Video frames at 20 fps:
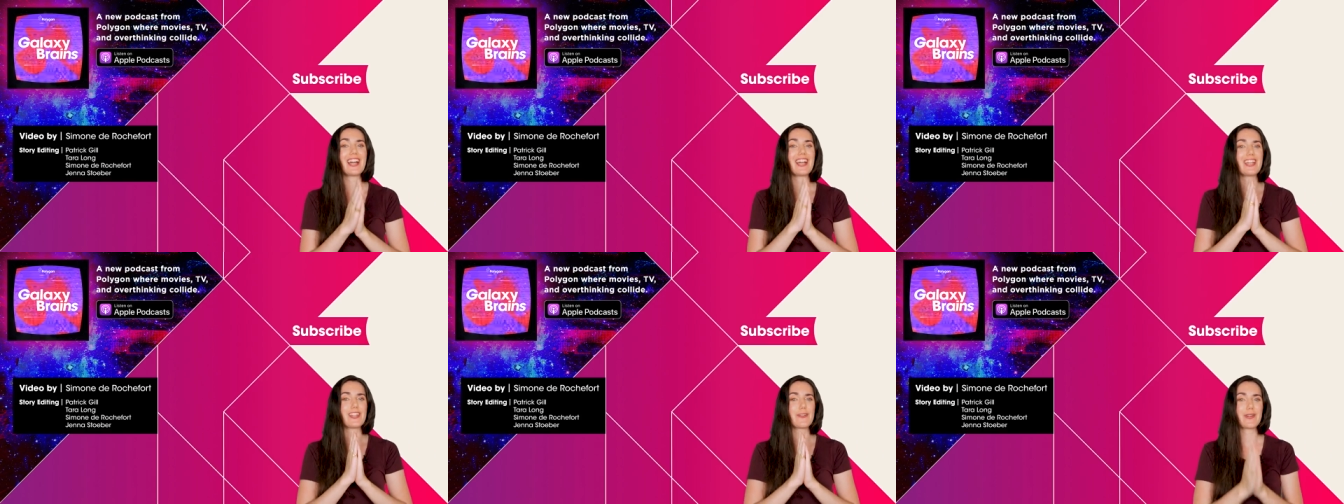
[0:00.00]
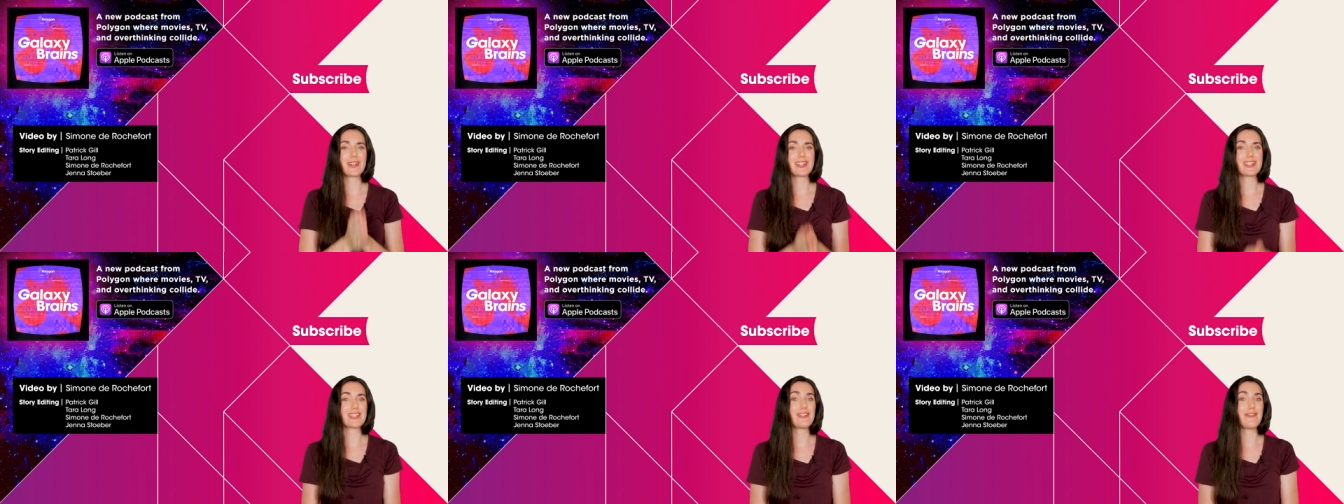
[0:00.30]
I don't
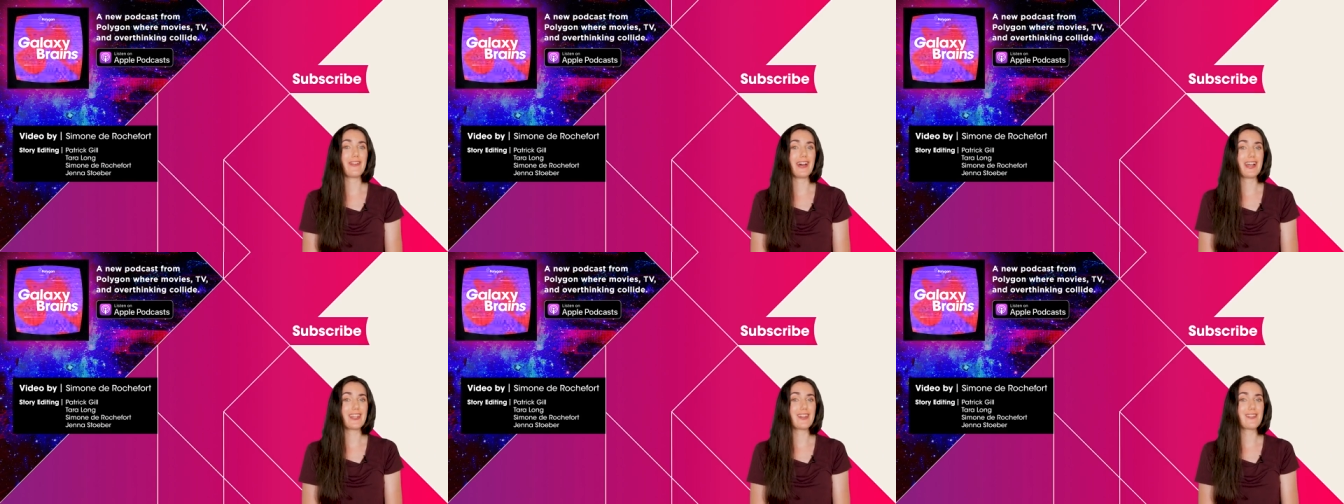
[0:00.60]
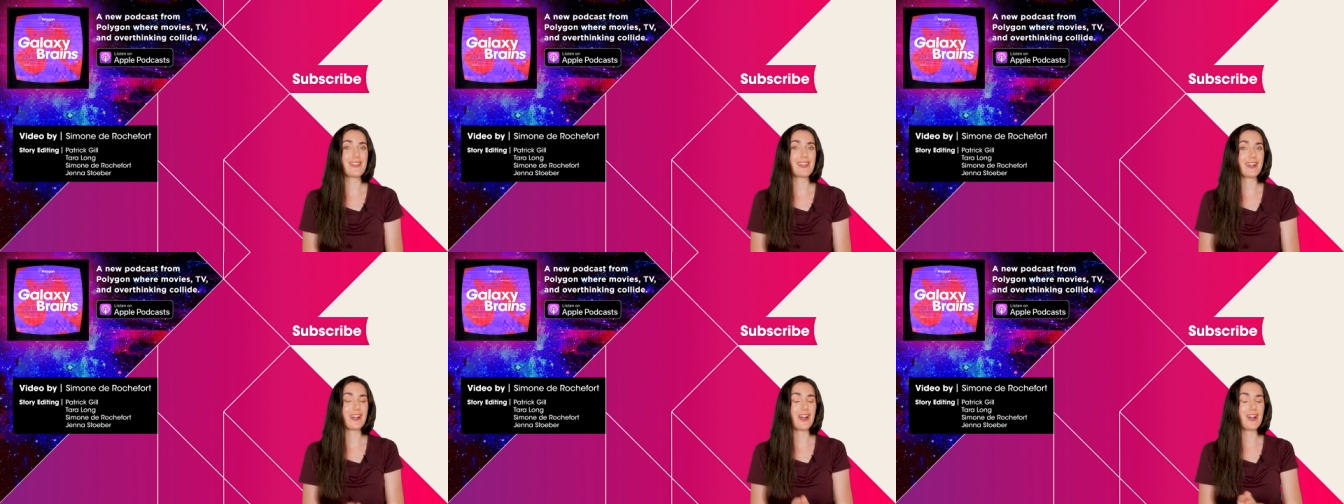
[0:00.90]
want to devalue
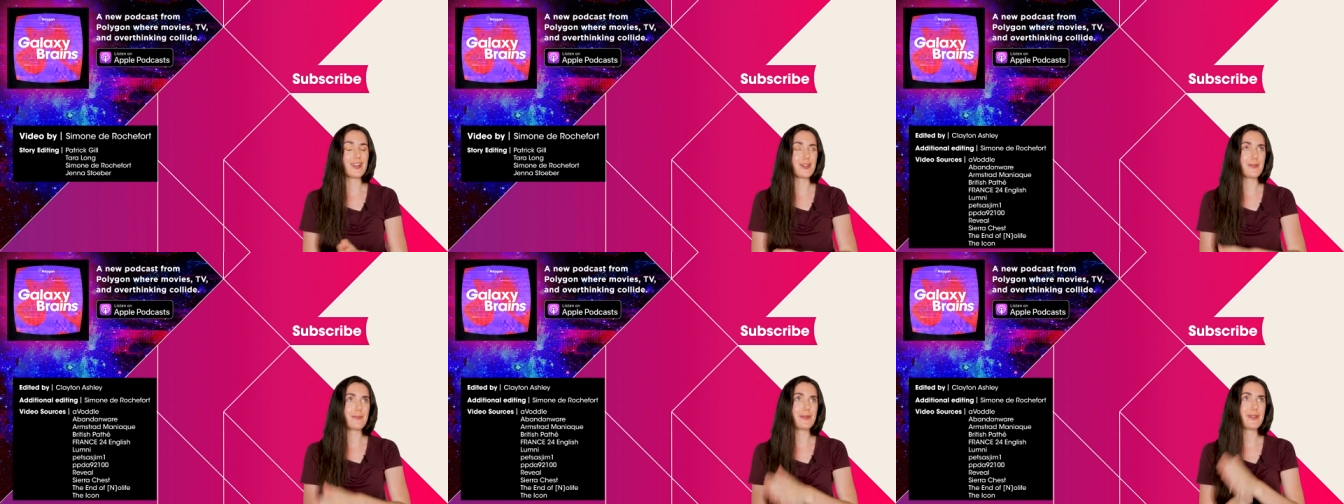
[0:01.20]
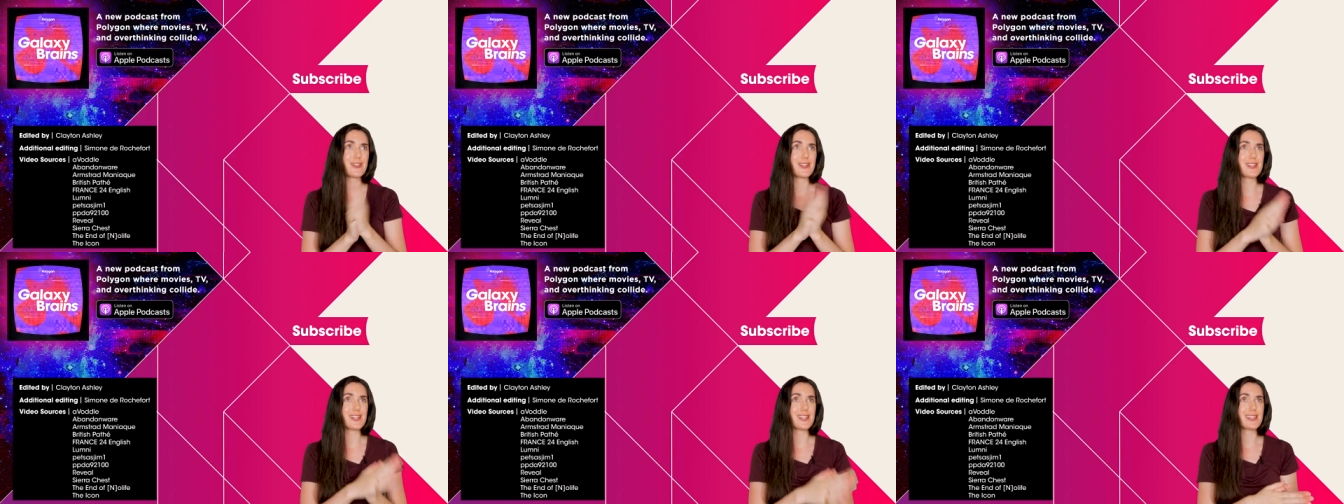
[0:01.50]
their
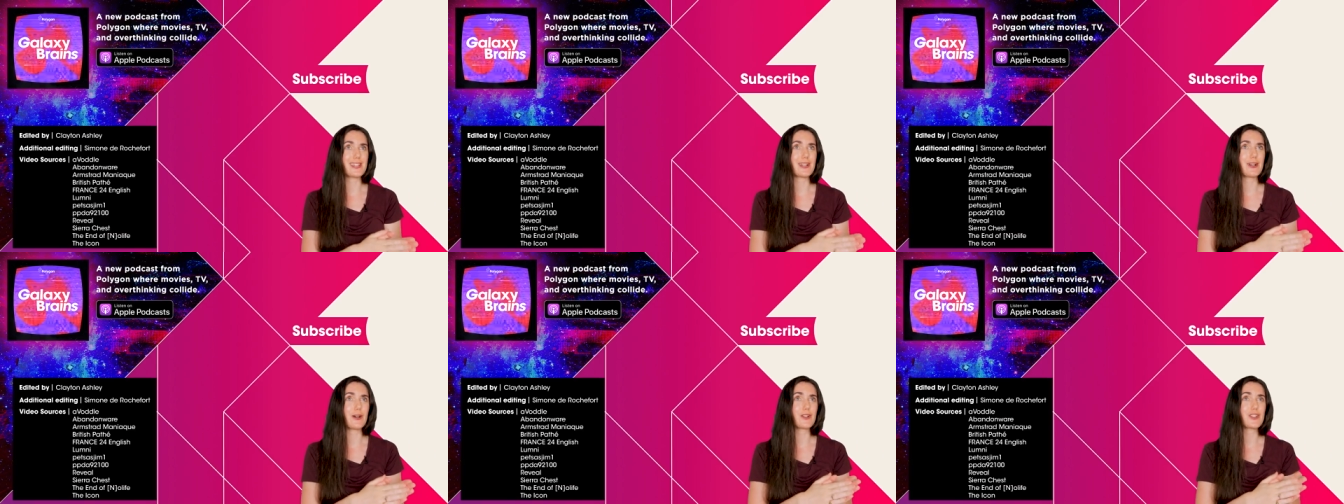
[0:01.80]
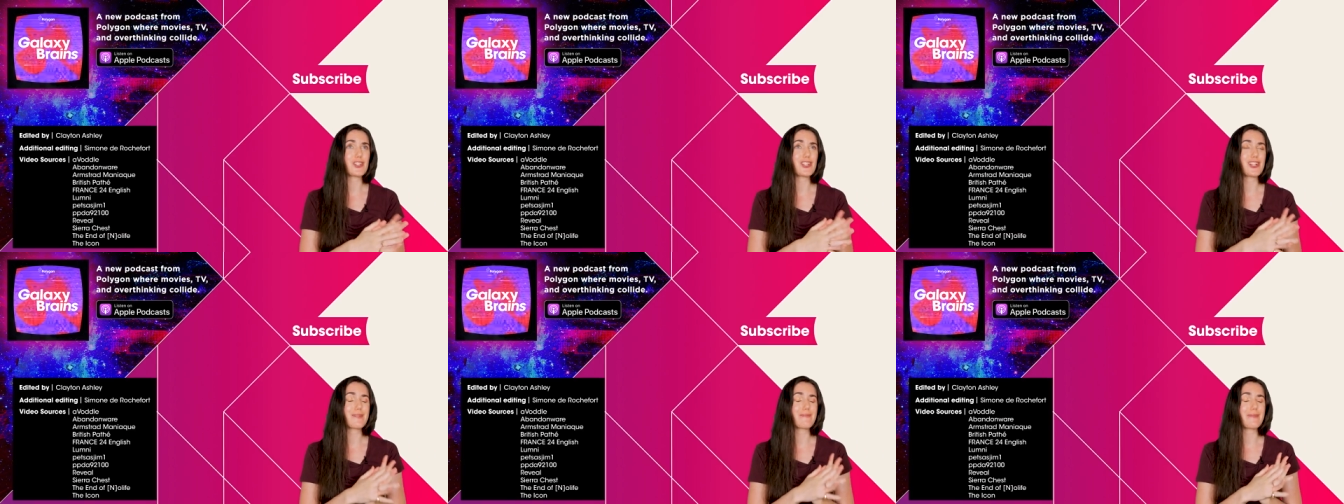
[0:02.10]
contribution to the
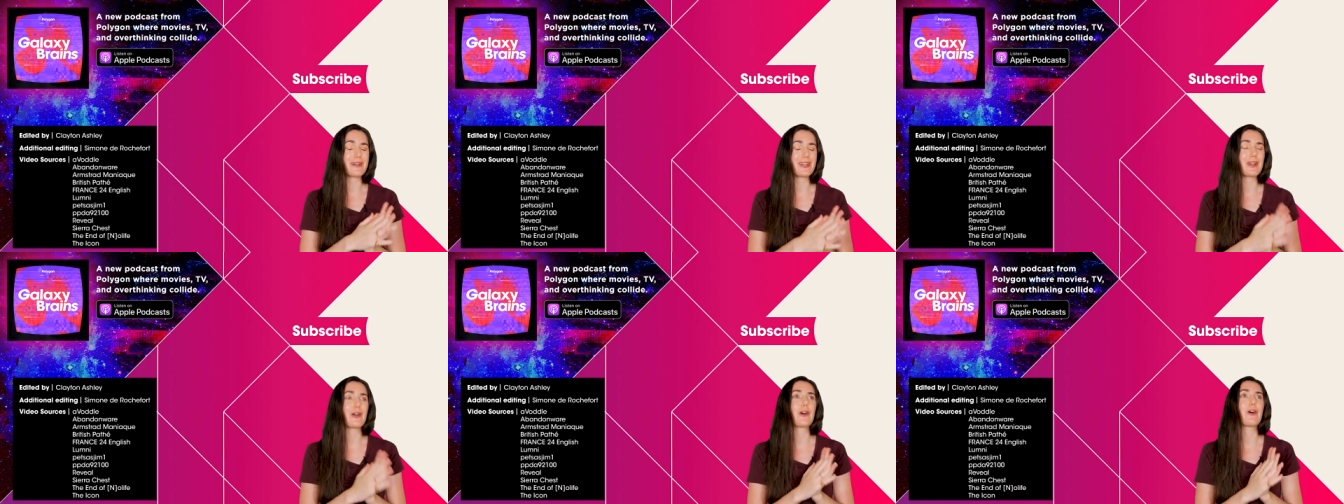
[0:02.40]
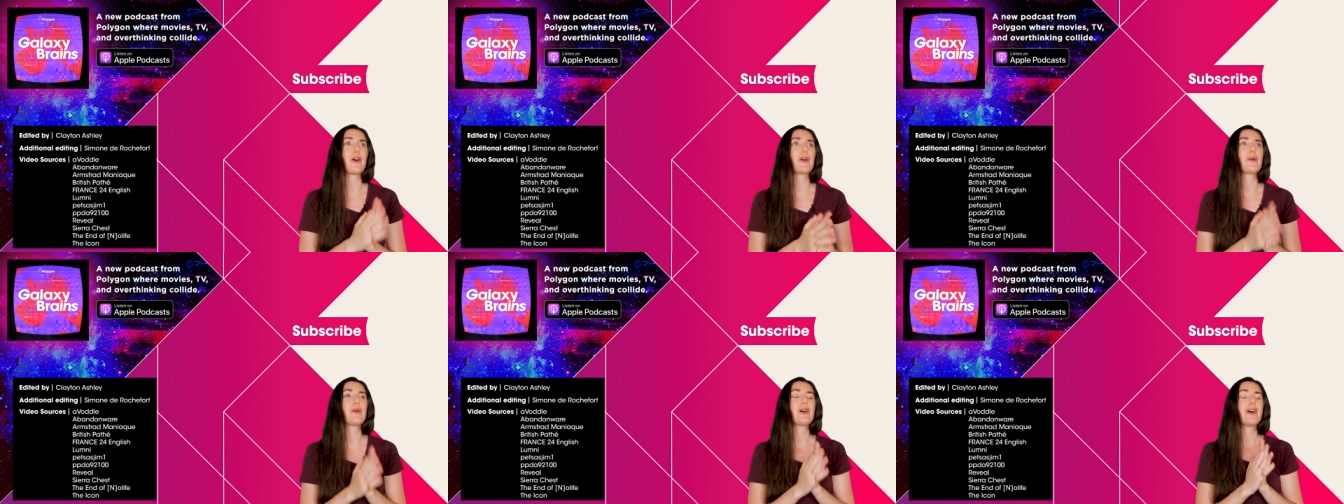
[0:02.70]
culture, but
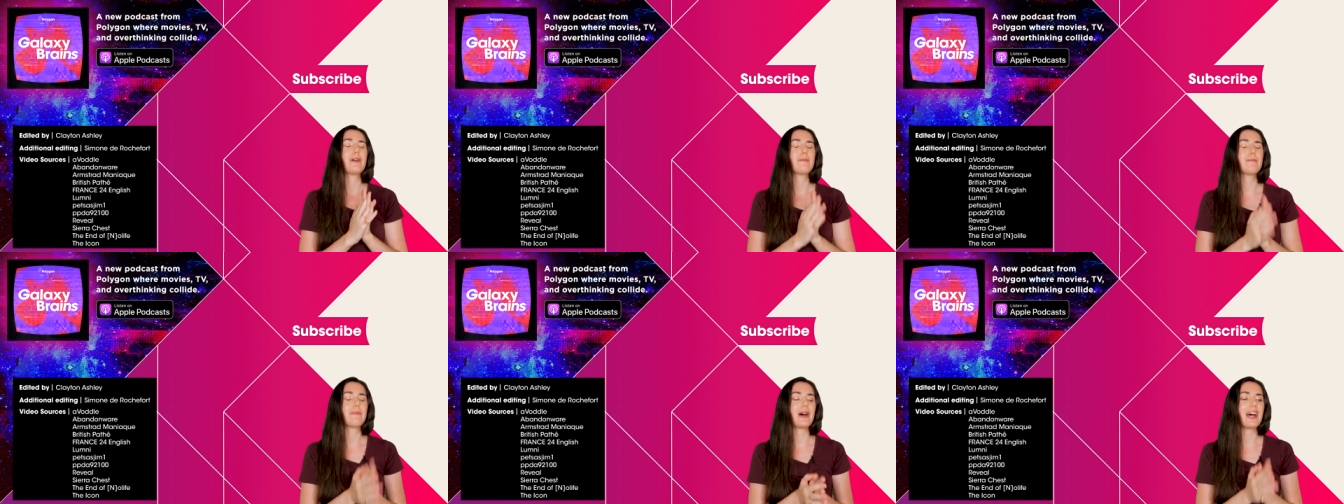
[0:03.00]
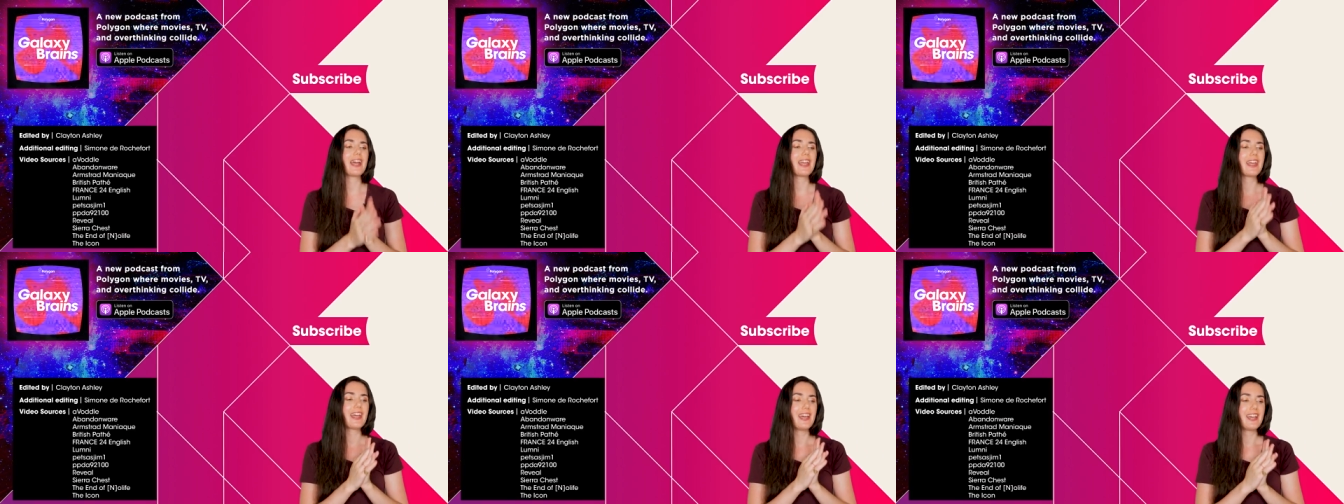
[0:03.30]
oh
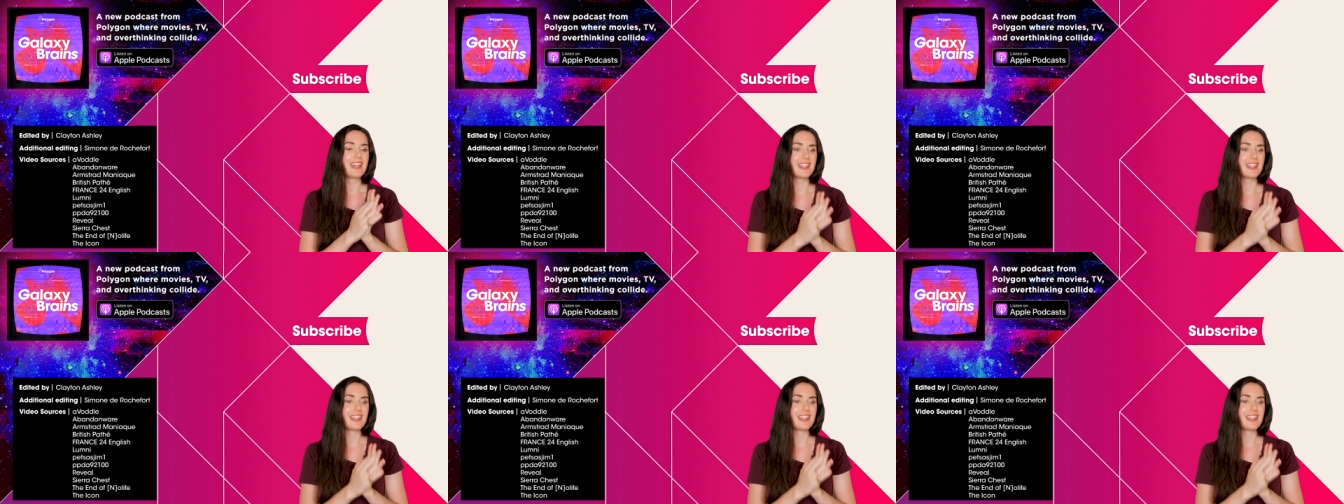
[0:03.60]
my